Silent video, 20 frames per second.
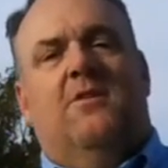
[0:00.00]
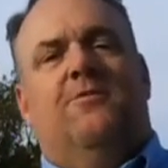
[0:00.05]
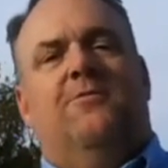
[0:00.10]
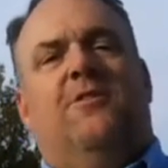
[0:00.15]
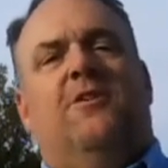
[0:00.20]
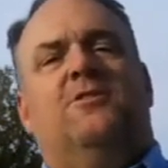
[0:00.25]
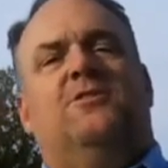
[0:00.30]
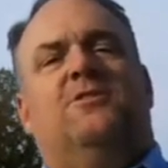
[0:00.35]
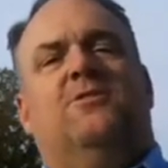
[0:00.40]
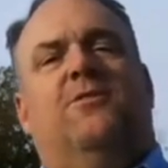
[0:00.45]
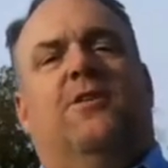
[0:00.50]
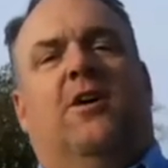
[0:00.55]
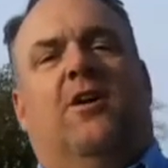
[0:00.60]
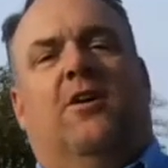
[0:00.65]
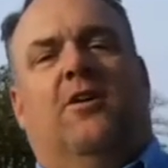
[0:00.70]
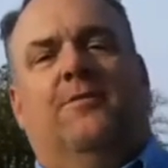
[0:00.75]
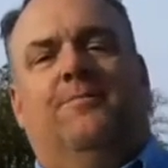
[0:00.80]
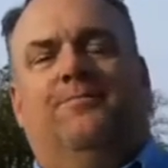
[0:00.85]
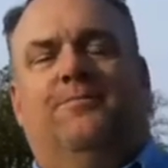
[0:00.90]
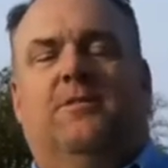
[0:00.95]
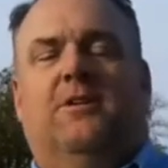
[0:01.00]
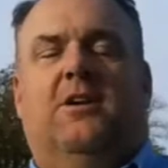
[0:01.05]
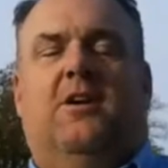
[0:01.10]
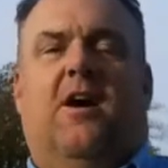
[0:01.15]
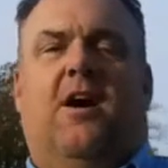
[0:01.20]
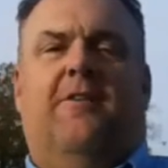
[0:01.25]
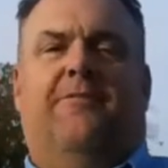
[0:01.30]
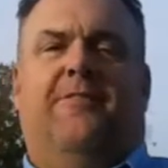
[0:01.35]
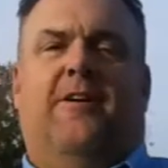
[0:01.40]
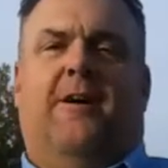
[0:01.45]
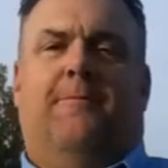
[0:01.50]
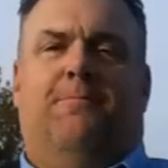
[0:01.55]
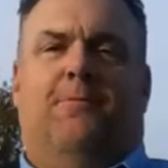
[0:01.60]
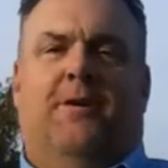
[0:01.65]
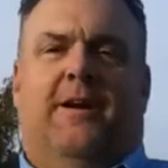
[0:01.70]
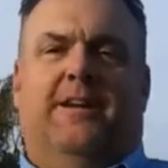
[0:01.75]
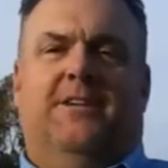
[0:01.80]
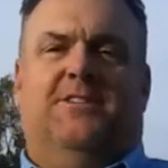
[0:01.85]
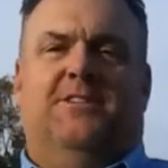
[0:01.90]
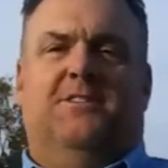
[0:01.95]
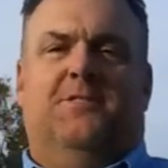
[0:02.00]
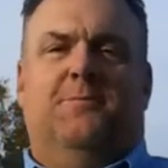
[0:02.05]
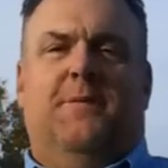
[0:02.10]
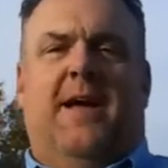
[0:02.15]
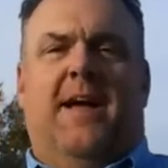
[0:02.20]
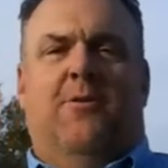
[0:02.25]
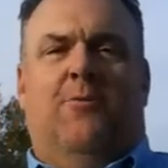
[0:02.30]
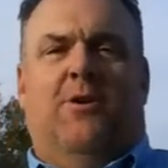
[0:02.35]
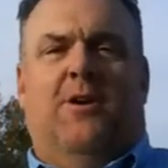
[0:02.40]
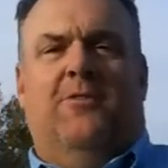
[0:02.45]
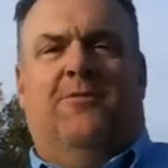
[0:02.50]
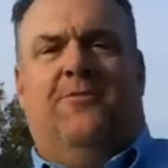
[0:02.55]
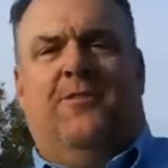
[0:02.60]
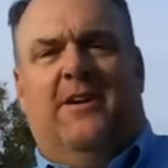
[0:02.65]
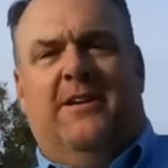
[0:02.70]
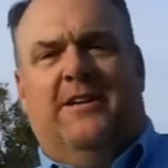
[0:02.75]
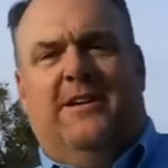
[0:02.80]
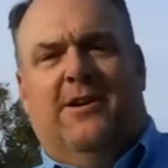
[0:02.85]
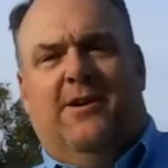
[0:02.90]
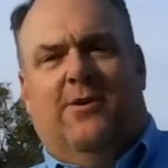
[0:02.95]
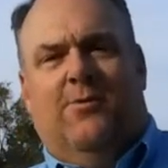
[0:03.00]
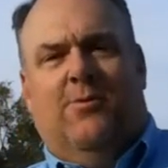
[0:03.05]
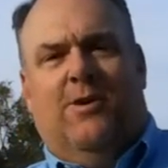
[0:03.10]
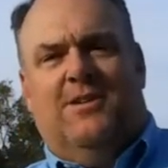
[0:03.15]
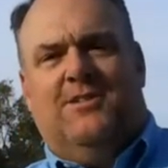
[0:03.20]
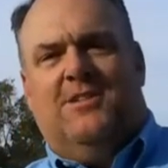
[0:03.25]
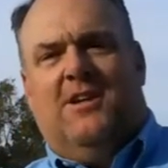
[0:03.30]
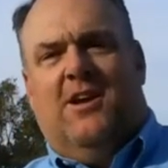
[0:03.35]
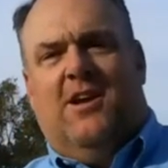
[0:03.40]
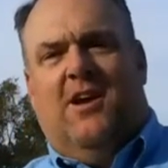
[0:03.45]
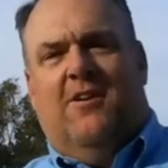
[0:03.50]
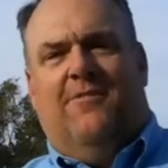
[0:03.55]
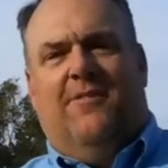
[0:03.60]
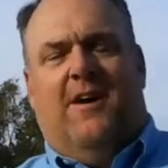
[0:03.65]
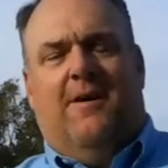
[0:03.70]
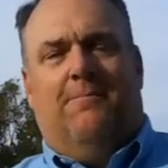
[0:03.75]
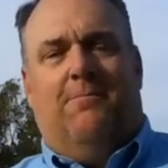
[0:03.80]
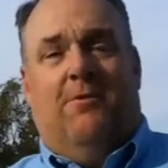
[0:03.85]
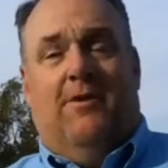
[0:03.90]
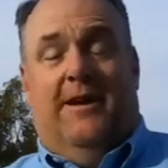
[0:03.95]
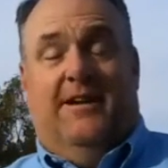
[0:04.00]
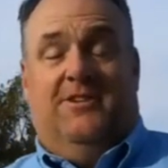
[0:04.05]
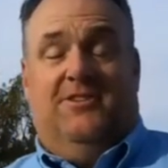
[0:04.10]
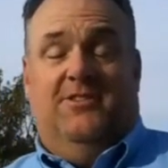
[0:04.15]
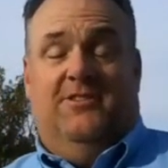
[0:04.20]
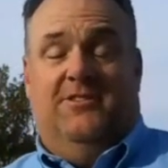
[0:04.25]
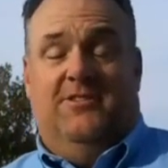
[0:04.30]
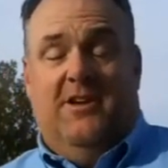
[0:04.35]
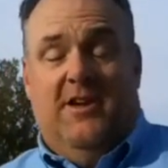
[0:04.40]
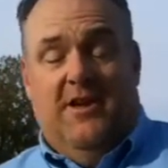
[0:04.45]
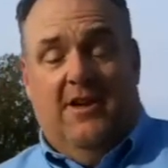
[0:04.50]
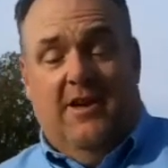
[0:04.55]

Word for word: First of all, golf operations. Man, what a fun year it was in golf operations,